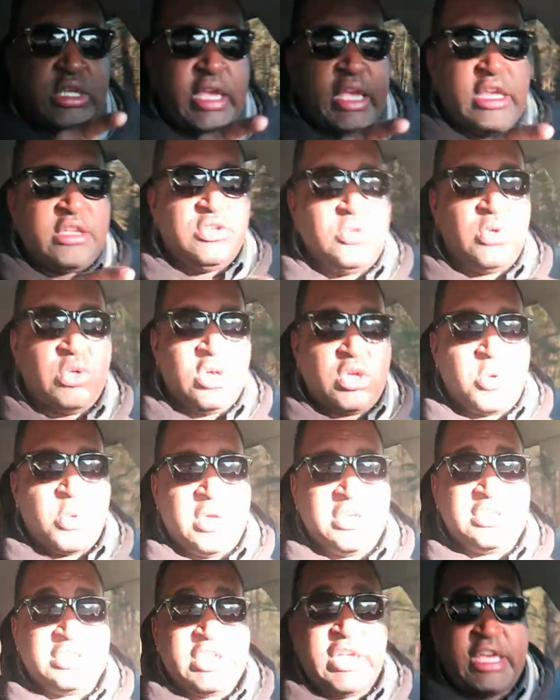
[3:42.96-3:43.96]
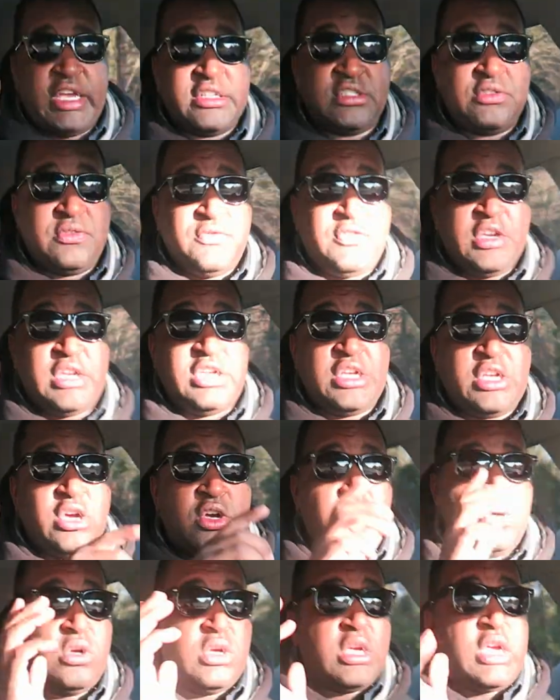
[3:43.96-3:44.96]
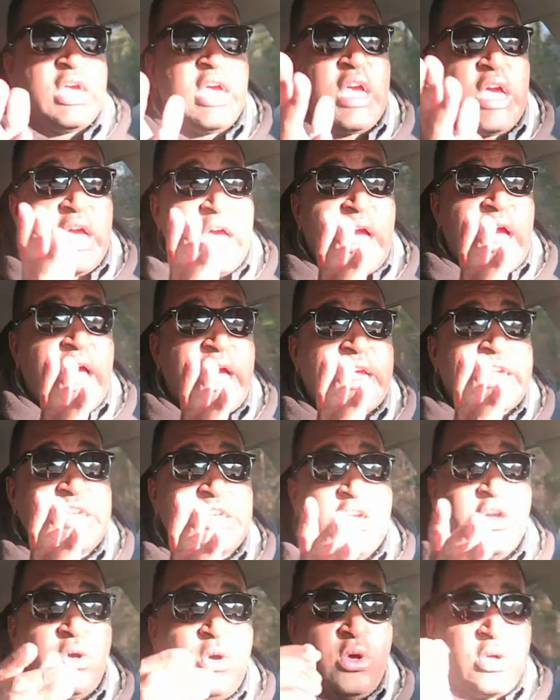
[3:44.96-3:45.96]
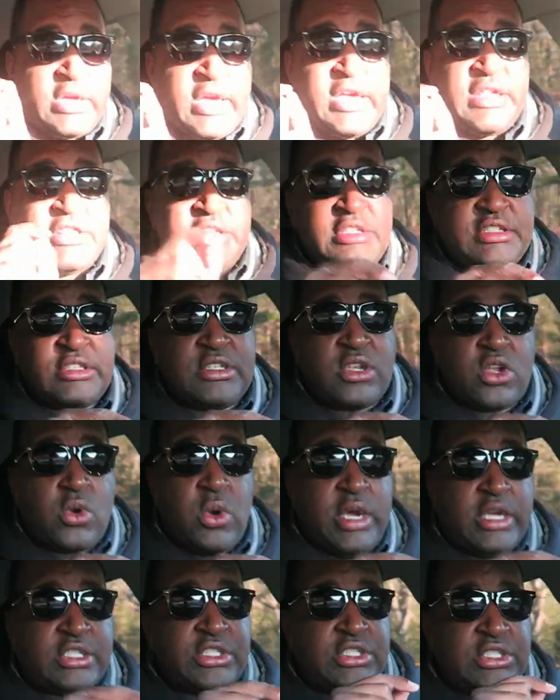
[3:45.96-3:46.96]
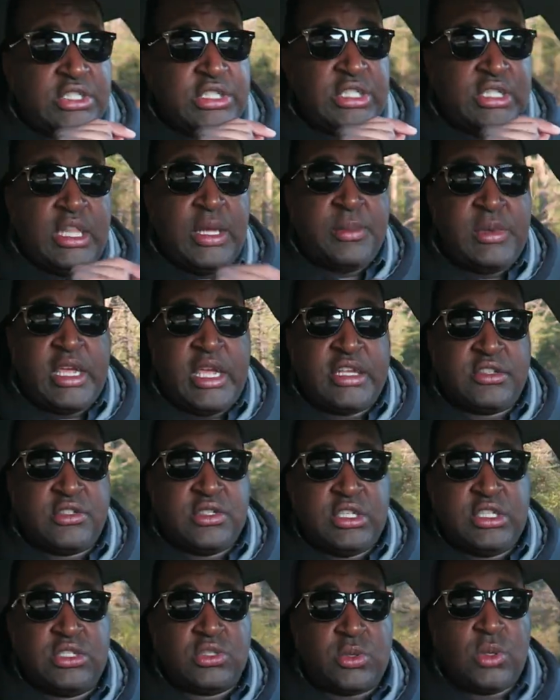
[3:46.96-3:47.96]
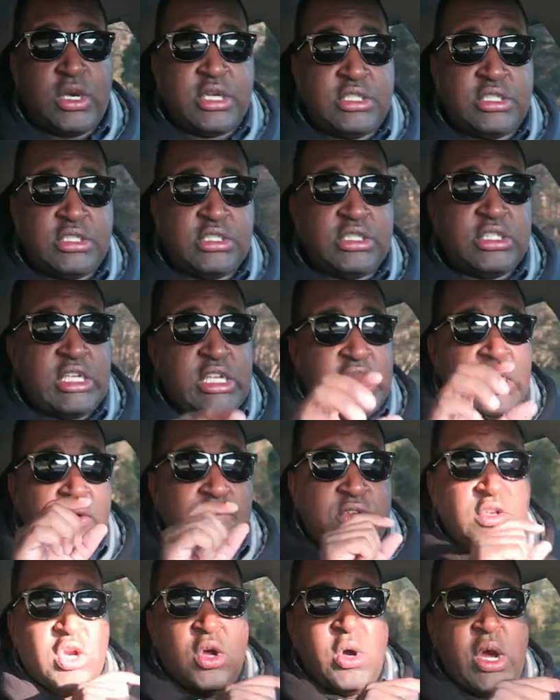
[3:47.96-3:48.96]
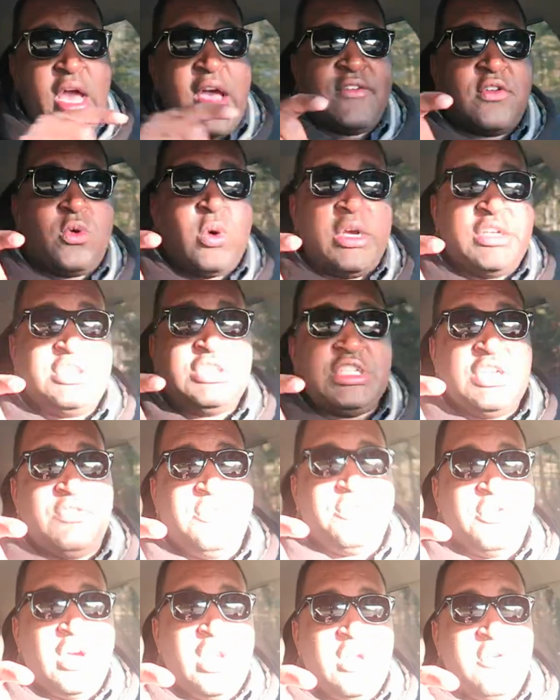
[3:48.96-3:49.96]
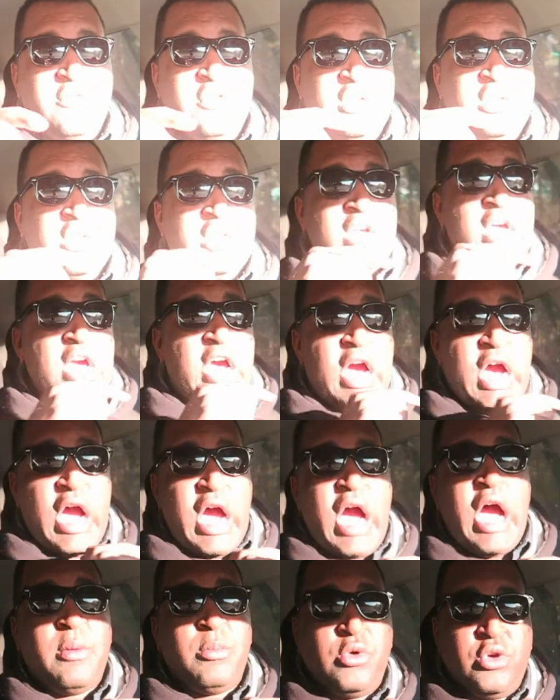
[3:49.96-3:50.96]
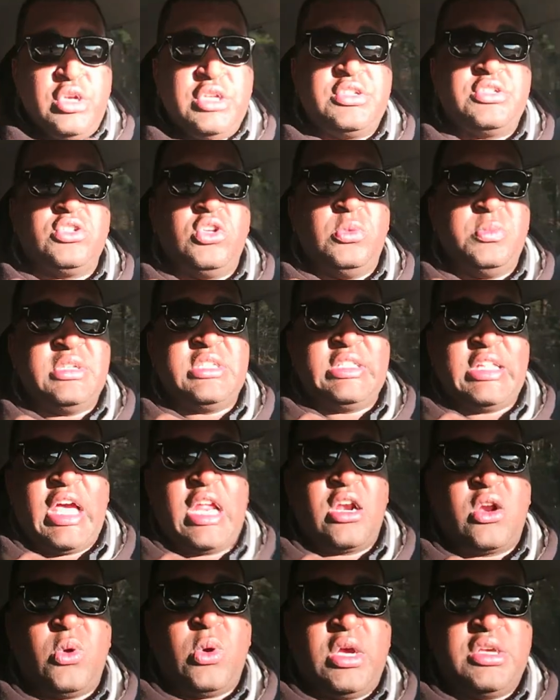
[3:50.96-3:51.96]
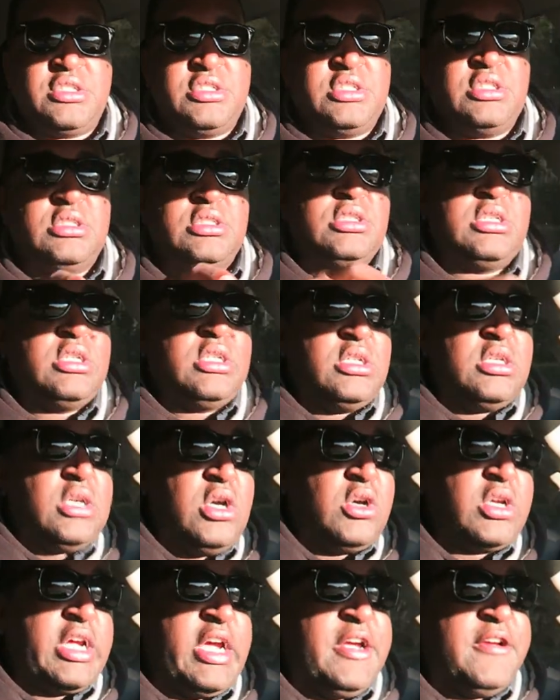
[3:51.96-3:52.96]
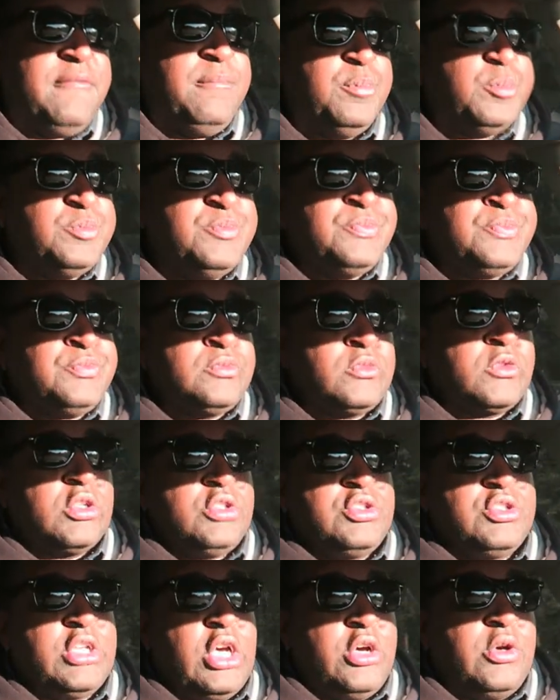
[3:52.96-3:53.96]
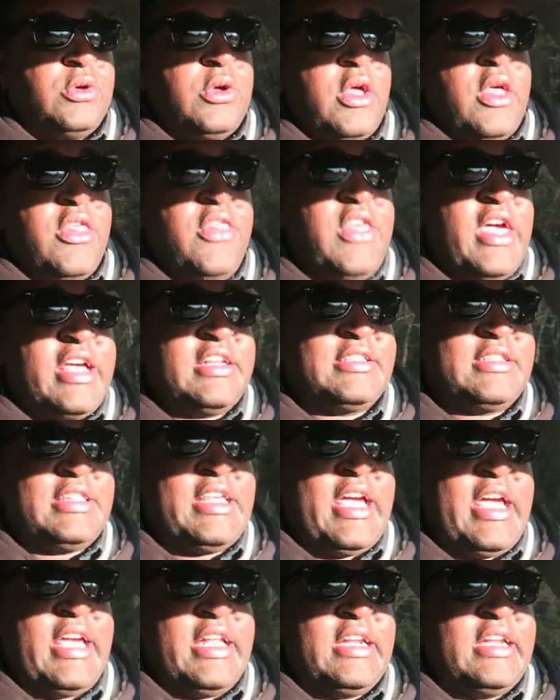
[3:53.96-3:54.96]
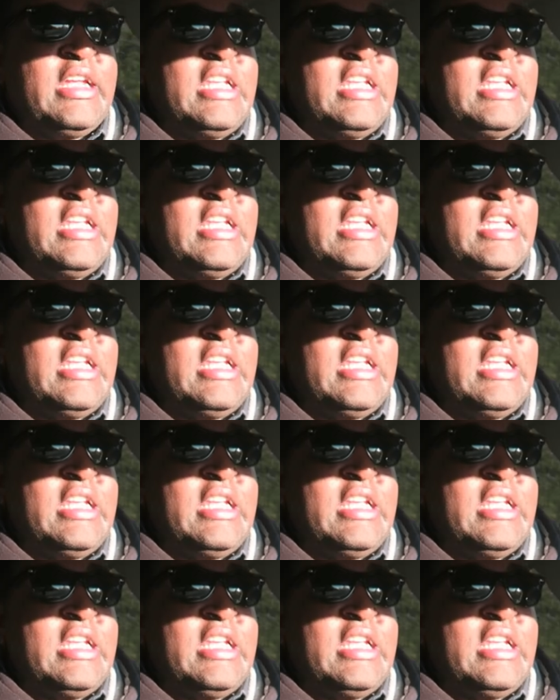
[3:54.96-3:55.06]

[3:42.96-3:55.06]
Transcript: and doing the question and answer video, I can know, okay, this is a question, let me answer this question. If you don't have question in front of it, I'm gonna assume it's not a question, okay? So, that's that.